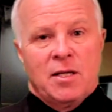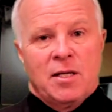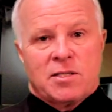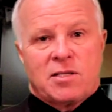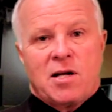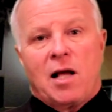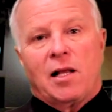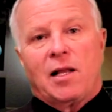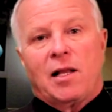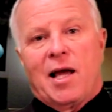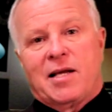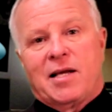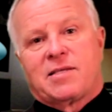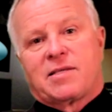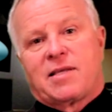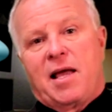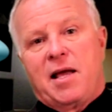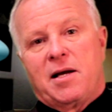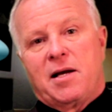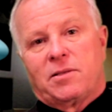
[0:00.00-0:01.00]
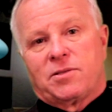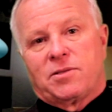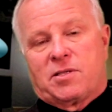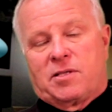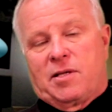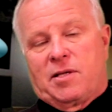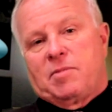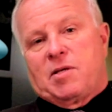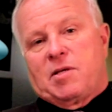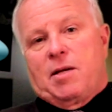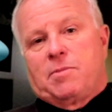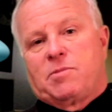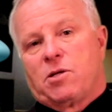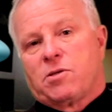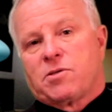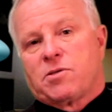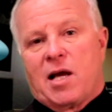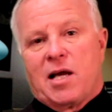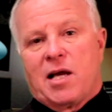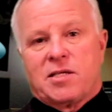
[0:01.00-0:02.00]
It's not like sales. Sometimes
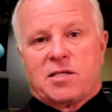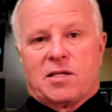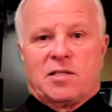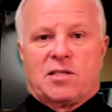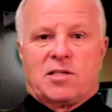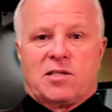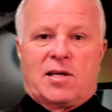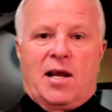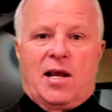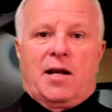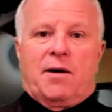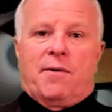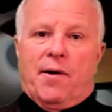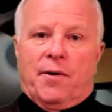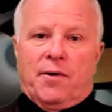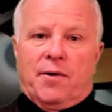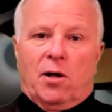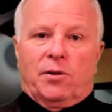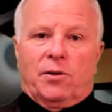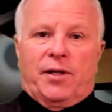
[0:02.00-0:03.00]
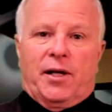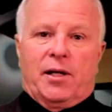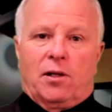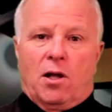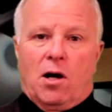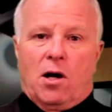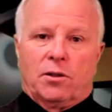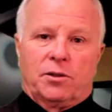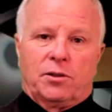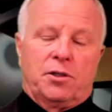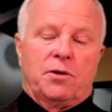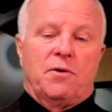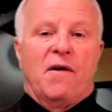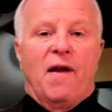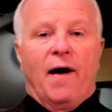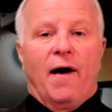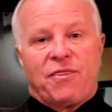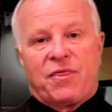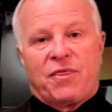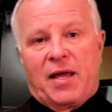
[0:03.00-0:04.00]
those guys can stand around all day long, do
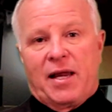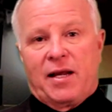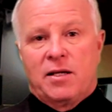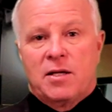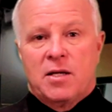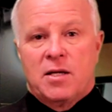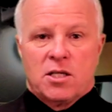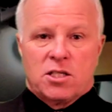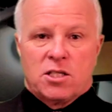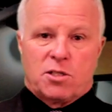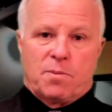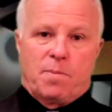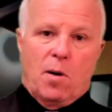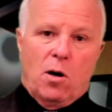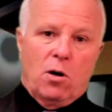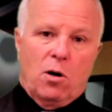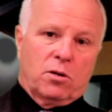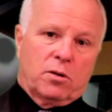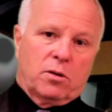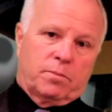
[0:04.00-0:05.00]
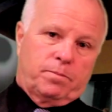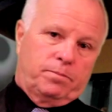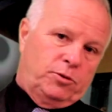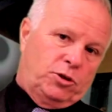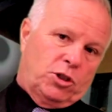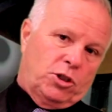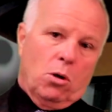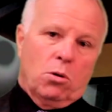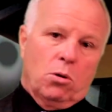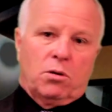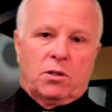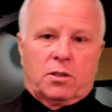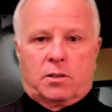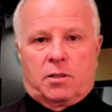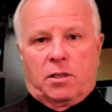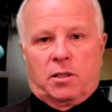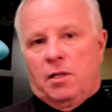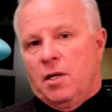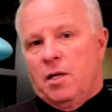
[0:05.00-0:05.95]
nothing, smoke, joke,